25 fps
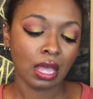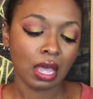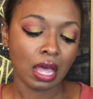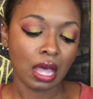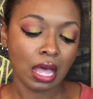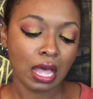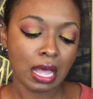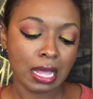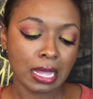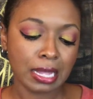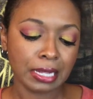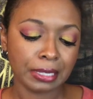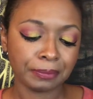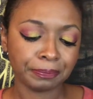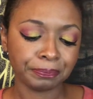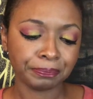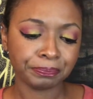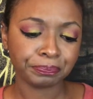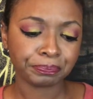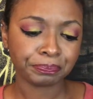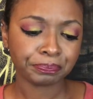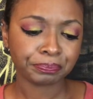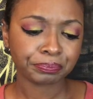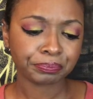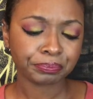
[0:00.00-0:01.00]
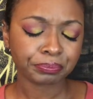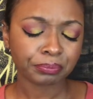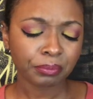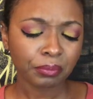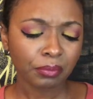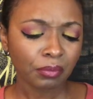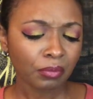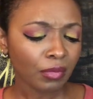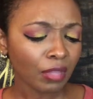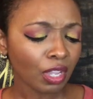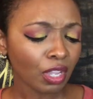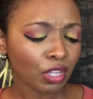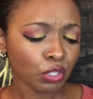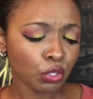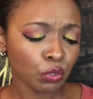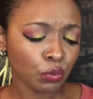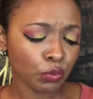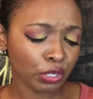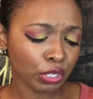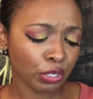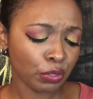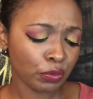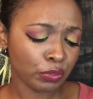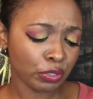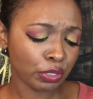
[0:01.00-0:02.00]
You
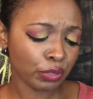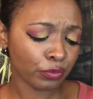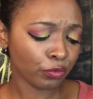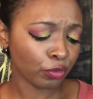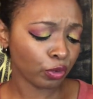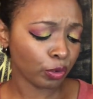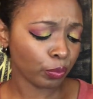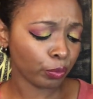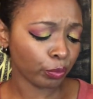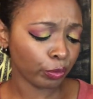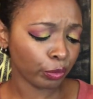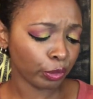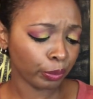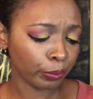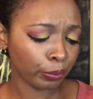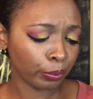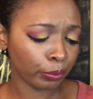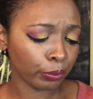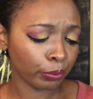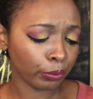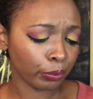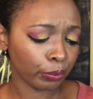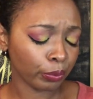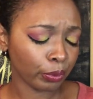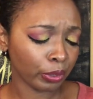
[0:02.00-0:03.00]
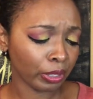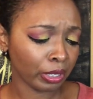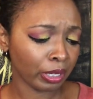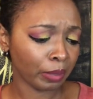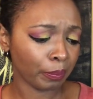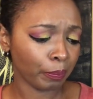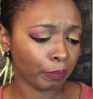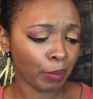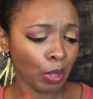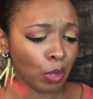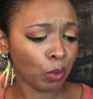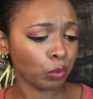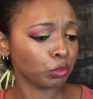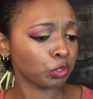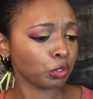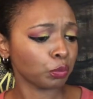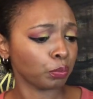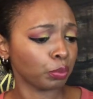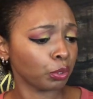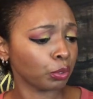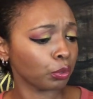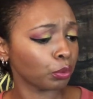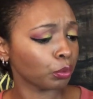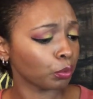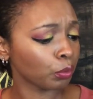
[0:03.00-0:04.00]
can use it for a pre-poo,
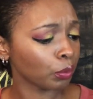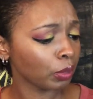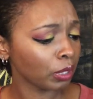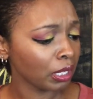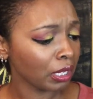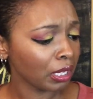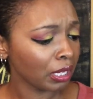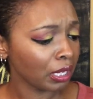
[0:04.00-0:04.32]
post-poo,